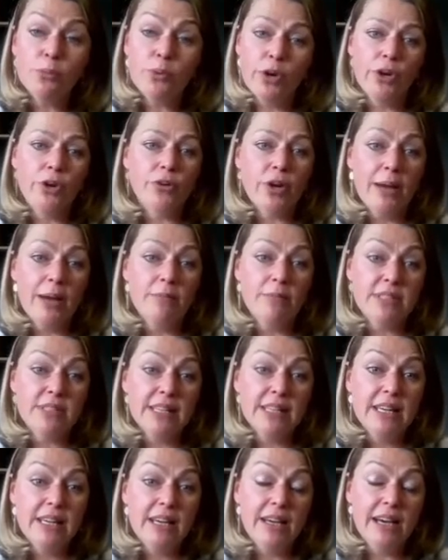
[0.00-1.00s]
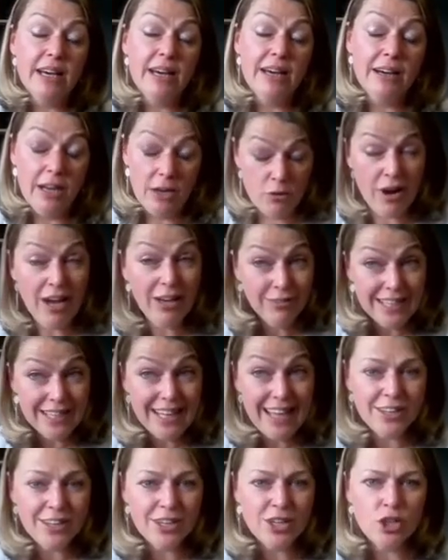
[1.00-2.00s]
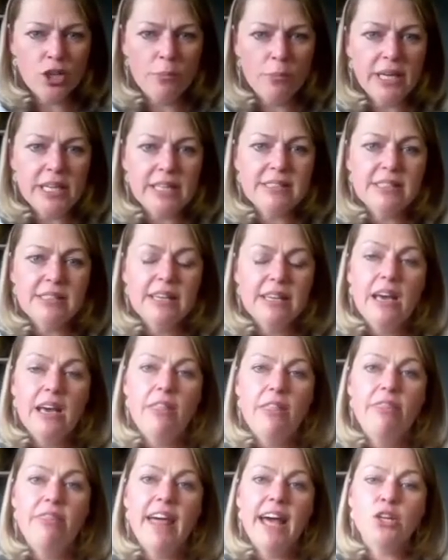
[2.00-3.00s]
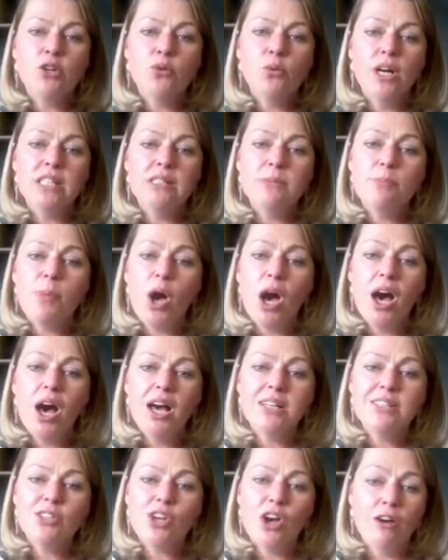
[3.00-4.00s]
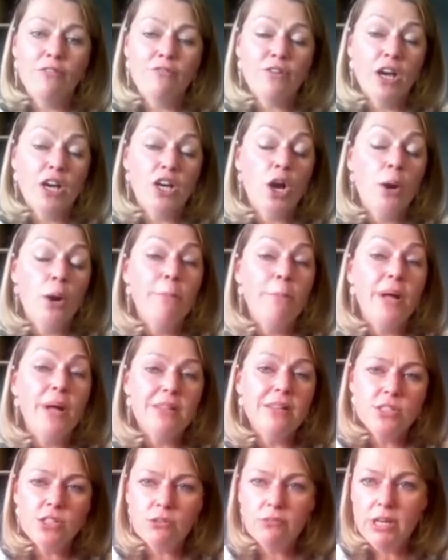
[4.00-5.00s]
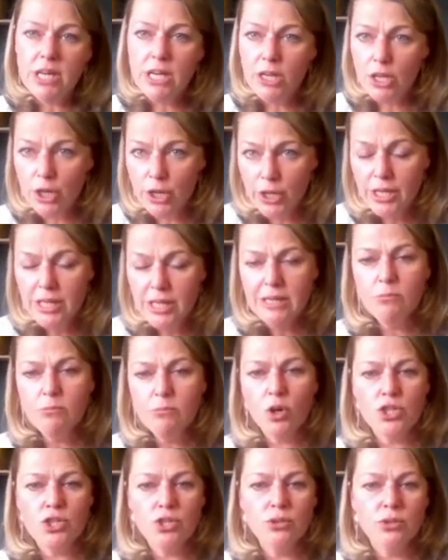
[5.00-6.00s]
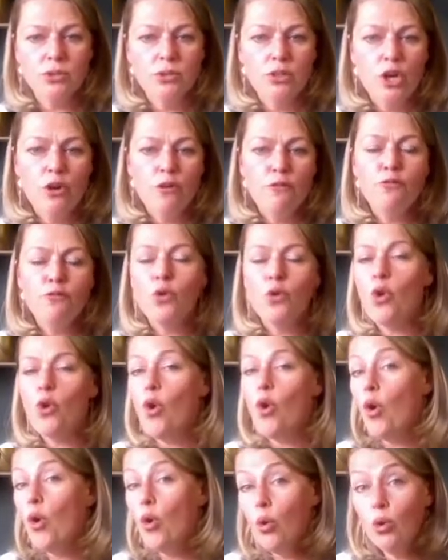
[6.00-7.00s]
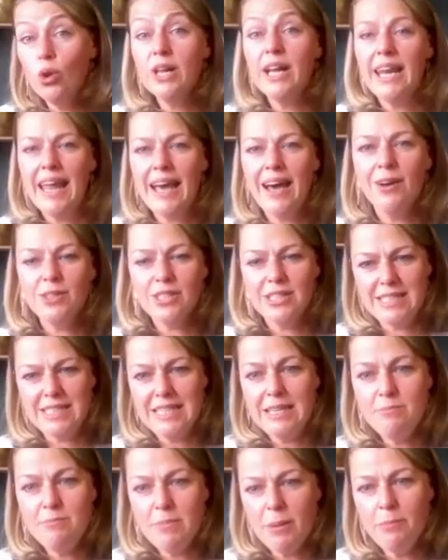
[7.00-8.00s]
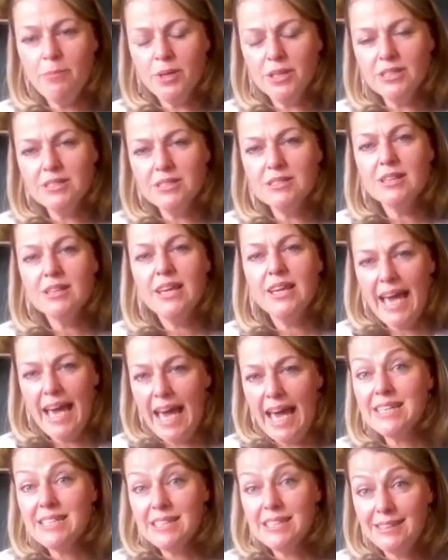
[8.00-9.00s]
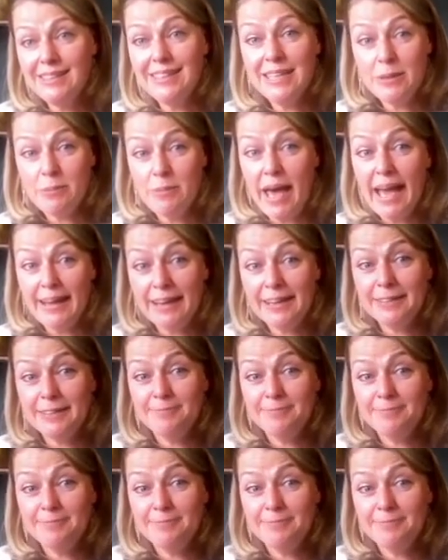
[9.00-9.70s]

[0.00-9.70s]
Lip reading: programs around cloud economics that was part of a compulsory learning module for all cloud team members at a leading bank.